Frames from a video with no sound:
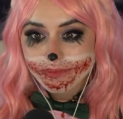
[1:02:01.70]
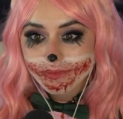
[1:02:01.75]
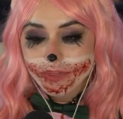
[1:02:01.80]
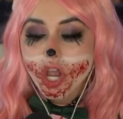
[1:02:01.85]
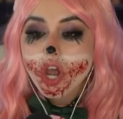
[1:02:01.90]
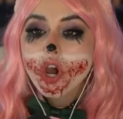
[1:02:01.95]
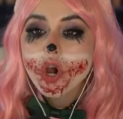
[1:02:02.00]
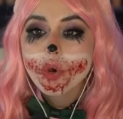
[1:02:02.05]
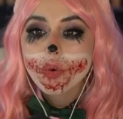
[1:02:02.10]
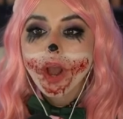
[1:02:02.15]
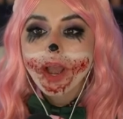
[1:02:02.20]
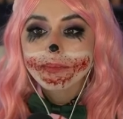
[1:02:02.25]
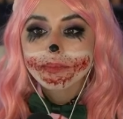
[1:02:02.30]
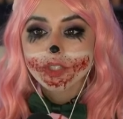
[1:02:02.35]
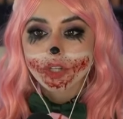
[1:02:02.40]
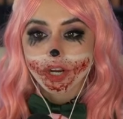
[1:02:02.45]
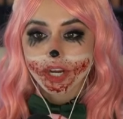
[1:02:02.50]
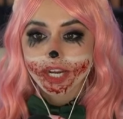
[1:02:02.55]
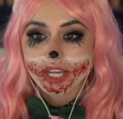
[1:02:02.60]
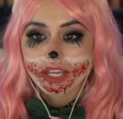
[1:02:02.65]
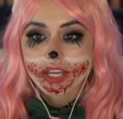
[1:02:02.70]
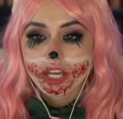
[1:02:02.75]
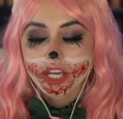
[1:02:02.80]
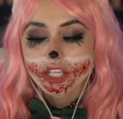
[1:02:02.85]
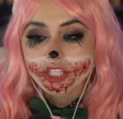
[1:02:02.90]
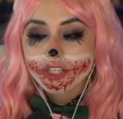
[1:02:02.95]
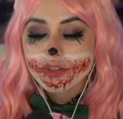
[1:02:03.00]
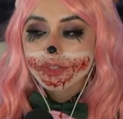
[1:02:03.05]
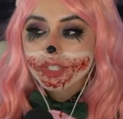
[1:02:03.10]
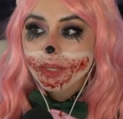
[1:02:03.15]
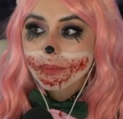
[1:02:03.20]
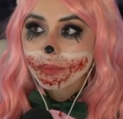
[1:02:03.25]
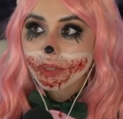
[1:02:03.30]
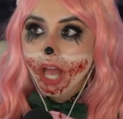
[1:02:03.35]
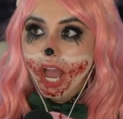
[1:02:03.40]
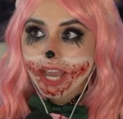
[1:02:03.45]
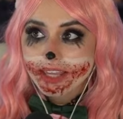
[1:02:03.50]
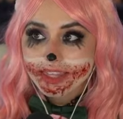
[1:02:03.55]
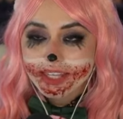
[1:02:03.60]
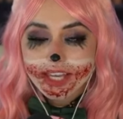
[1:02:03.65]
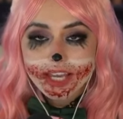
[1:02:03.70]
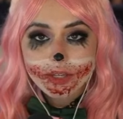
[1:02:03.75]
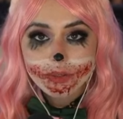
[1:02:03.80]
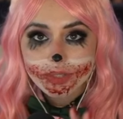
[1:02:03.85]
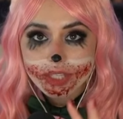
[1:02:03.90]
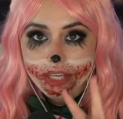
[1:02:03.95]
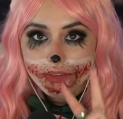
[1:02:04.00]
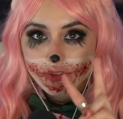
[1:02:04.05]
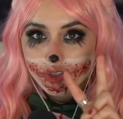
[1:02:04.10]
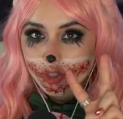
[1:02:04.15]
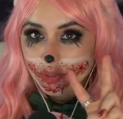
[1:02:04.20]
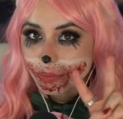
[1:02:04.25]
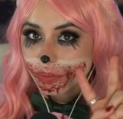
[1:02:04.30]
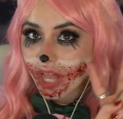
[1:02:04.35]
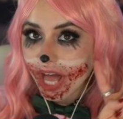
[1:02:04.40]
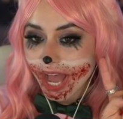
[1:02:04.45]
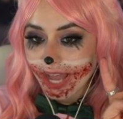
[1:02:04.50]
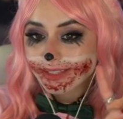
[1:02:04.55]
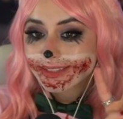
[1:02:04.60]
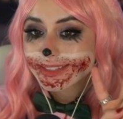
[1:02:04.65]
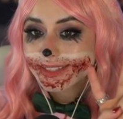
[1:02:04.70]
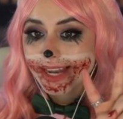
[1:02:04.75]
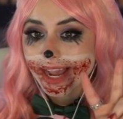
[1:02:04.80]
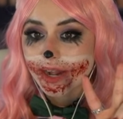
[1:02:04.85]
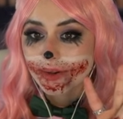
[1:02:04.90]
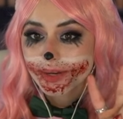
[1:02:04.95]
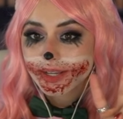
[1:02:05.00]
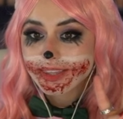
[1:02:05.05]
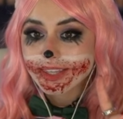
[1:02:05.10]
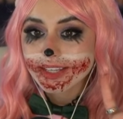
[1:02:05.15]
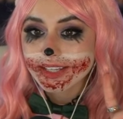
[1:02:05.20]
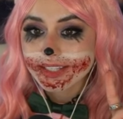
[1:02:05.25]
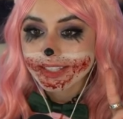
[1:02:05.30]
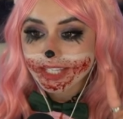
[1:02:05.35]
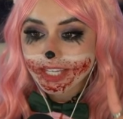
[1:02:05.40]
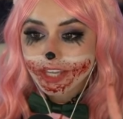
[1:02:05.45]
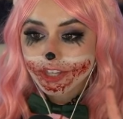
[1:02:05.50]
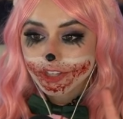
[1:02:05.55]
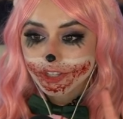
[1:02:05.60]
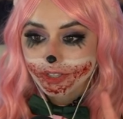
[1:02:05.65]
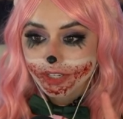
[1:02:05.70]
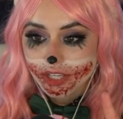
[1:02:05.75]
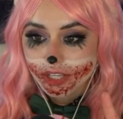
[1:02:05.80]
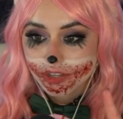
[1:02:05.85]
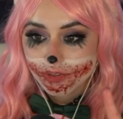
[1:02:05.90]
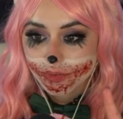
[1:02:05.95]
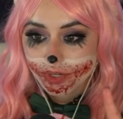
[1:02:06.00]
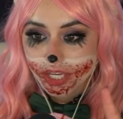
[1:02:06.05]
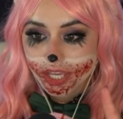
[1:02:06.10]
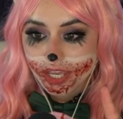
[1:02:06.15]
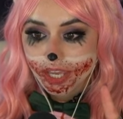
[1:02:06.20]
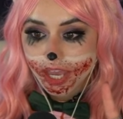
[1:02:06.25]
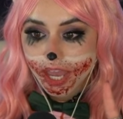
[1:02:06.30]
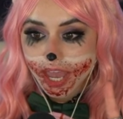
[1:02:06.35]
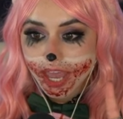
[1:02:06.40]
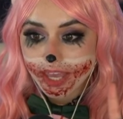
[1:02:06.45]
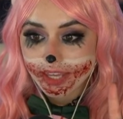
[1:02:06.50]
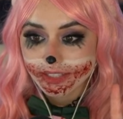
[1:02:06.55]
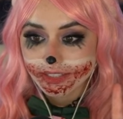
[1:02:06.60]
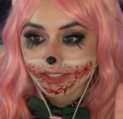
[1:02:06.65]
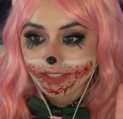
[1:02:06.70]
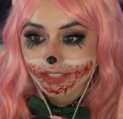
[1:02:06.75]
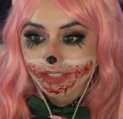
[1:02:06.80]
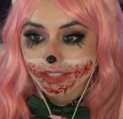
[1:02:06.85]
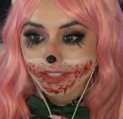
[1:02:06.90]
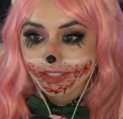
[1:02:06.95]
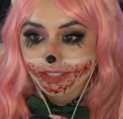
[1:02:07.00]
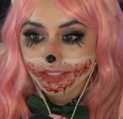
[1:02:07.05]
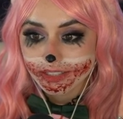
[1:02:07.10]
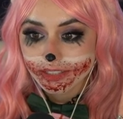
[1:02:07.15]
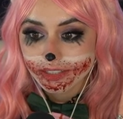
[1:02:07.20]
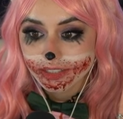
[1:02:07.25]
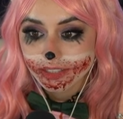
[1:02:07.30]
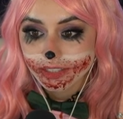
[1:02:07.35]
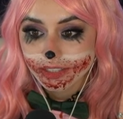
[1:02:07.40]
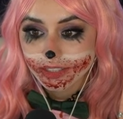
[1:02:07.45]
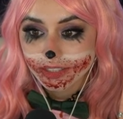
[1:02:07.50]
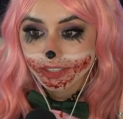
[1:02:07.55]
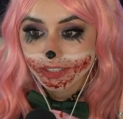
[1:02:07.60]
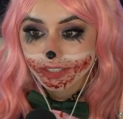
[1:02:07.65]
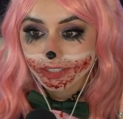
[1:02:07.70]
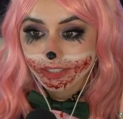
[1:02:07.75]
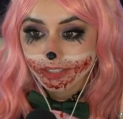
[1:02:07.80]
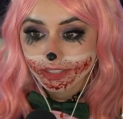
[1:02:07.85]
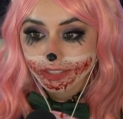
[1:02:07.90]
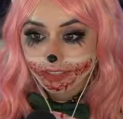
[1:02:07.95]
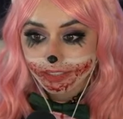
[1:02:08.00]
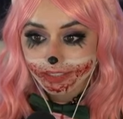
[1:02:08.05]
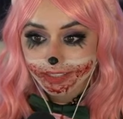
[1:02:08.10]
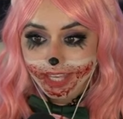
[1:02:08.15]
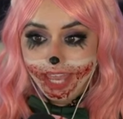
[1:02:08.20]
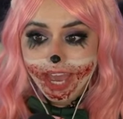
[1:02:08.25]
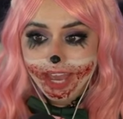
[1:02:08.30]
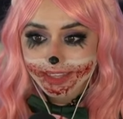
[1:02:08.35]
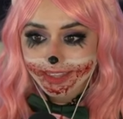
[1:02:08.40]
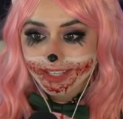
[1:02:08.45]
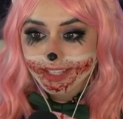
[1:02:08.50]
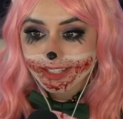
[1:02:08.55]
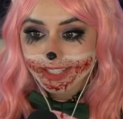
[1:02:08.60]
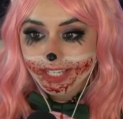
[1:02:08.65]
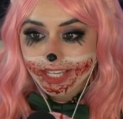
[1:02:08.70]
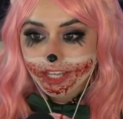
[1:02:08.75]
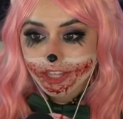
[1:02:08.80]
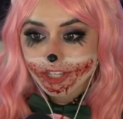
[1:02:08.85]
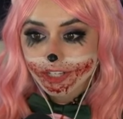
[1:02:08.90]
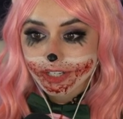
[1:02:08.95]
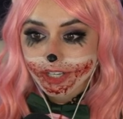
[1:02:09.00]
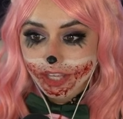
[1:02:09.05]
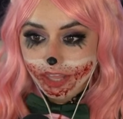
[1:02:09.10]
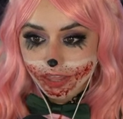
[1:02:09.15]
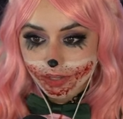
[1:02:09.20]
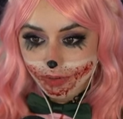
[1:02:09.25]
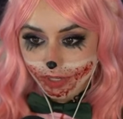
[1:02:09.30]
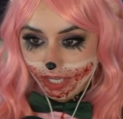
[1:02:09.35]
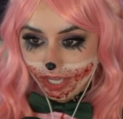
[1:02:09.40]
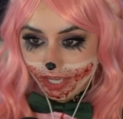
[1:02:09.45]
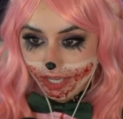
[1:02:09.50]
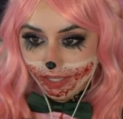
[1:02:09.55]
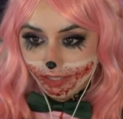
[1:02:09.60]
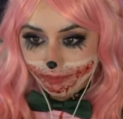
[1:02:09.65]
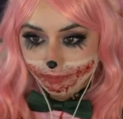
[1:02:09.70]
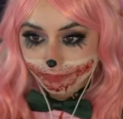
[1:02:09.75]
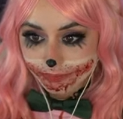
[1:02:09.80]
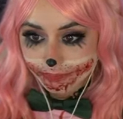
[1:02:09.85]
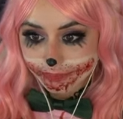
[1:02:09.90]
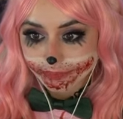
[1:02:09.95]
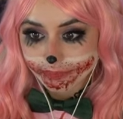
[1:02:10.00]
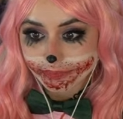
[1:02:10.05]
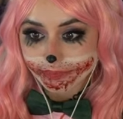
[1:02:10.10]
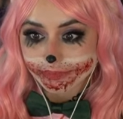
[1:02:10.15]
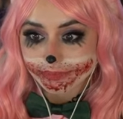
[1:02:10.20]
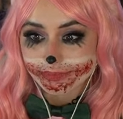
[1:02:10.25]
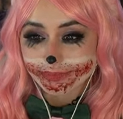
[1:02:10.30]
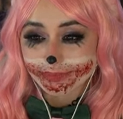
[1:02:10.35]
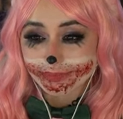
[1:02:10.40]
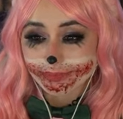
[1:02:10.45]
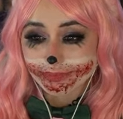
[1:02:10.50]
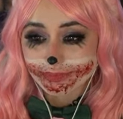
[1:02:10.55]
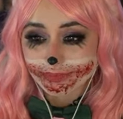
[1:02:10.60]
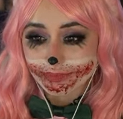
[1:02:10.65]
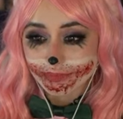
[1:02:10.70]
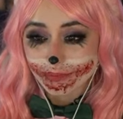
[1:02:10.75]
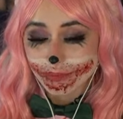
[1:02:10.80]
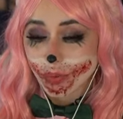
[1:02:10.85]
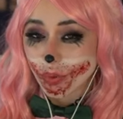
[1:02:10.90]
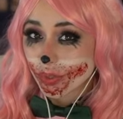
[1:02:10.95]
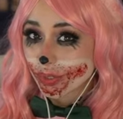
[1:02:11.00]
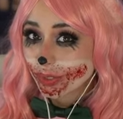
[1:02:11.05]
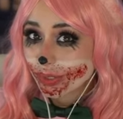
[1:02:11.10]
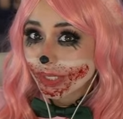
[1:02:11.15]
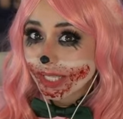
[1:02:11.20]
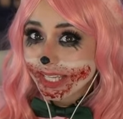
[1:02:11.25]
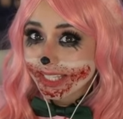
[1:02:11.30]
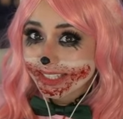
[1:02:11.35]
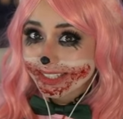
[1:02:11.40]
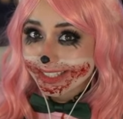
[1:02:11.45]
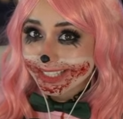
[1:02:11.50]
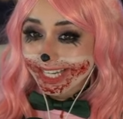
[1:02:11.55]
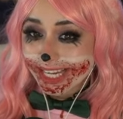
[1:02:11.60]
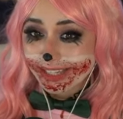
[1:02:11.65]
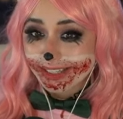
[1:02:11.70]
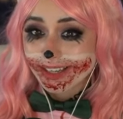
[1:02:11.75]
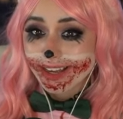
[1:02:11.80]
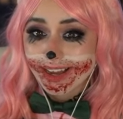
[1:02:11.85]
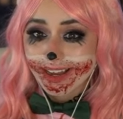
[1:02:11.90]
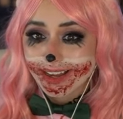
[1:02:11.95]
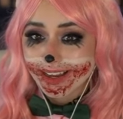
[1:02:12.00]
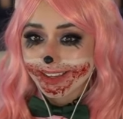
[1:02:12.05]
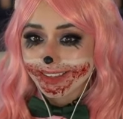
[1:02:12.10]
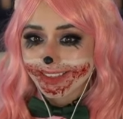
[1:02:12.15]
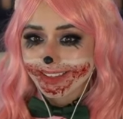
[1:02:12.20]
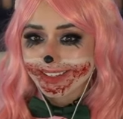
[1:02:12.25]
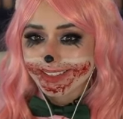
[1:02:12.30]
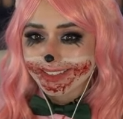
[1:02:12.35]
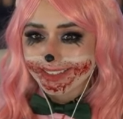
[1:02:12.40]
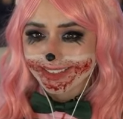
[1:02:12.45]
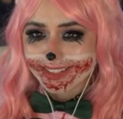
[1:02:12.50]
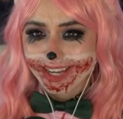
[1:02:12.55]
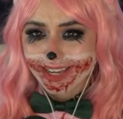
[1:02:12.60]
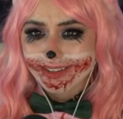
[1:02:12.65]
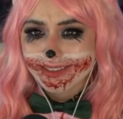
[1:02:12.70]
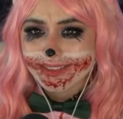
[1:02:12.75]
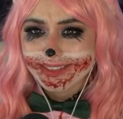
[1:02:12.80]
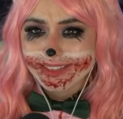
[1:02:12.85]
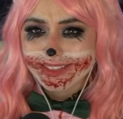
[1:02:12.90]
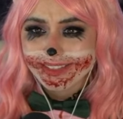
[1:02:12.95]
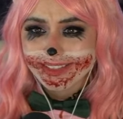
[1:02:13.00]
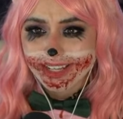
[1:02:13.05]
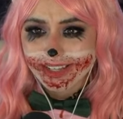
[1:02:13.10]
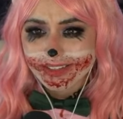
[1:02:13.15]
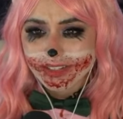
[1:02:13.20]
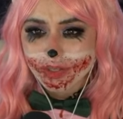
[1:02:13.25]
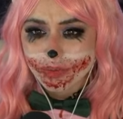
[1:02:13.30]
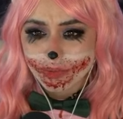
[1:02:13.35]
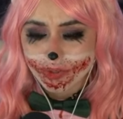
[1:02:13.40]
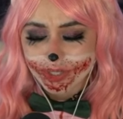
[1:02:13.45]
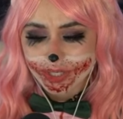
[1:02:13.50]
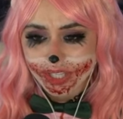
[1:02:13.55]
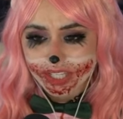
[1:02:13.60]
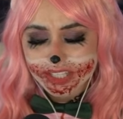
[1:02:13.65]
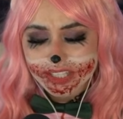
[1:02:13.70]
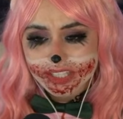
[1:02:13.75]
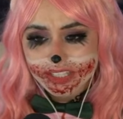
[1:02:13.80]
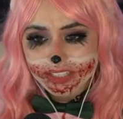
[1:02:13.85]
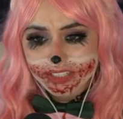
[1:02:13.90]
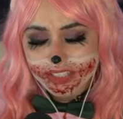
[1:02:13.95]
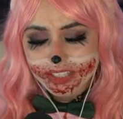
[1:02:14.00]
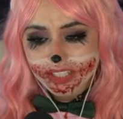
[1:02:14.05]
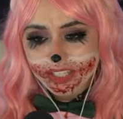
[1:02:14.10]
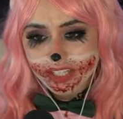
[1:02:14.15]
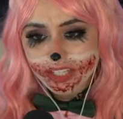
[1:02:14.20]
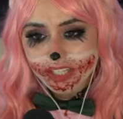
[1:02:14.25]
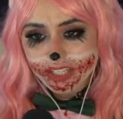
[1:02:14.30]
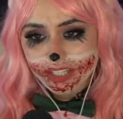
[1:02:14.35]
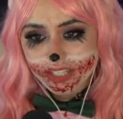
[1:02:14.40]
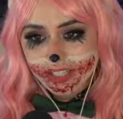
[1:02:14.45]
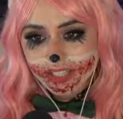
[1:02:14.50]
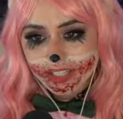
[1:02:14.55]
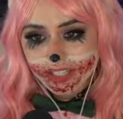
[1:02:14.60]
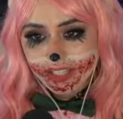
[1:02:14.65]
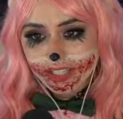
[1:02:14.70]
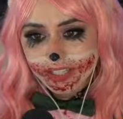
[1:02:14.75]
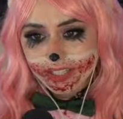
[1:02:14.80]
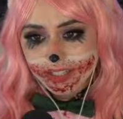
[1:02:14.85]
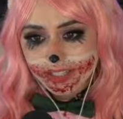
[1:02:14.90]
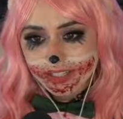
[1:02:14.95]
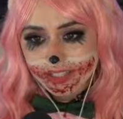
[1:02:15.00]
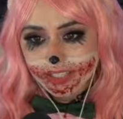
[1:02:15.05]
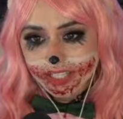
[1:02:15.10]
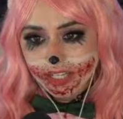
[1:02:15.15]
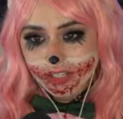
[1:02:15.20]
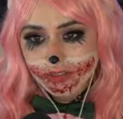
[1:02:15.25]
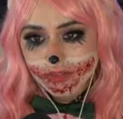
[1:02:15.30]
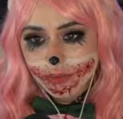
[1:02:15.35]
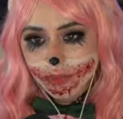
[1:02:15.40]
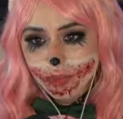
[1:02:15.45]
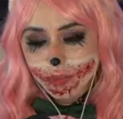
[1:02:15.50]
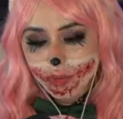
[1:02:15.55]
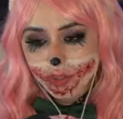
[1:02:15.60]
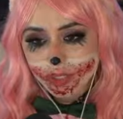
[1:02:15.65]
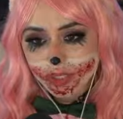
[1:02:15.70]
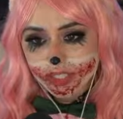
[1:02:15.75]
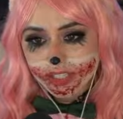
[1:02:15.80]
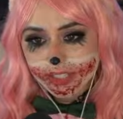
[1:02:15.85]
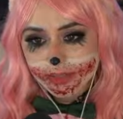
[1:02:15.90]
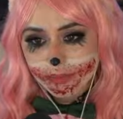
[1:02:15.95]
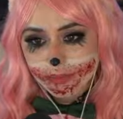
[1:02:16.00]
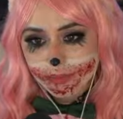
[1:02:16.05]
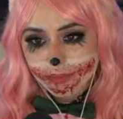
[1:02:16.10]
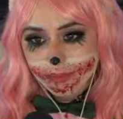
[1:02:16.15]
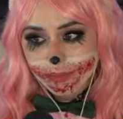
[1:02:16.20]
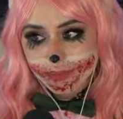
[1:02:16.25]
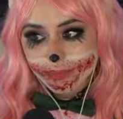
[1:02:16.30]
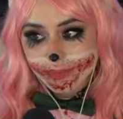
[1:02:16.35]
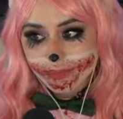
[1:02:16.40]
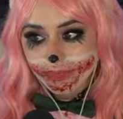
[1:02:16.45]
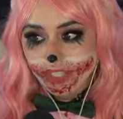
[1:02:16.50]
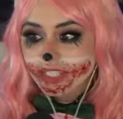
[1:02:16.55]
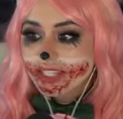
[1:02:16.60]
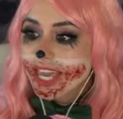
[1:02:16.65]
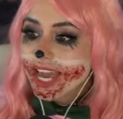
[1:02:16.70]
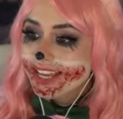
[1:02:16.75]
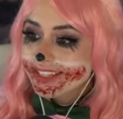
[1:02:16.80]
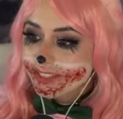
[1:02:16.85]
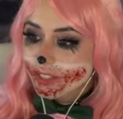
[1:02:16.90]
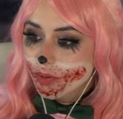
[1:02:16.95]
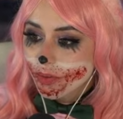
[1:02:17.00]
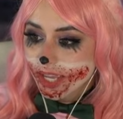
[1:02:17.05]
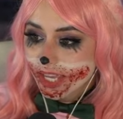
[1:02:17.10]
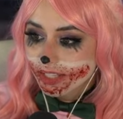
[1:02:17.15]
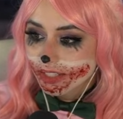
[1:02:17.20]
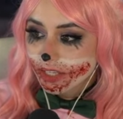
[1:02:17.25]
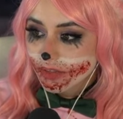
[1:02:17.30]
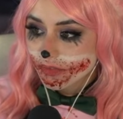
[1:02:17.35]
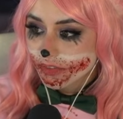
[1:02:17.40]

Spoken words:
Oh, I'm sorry. You said I think I only have 2 plats now. I think it's E33 and... Yeah, I think it's E33... Borderlands? I think it's Tales of the Borderlands. Tales from the Borderlands. Yeah, so Alien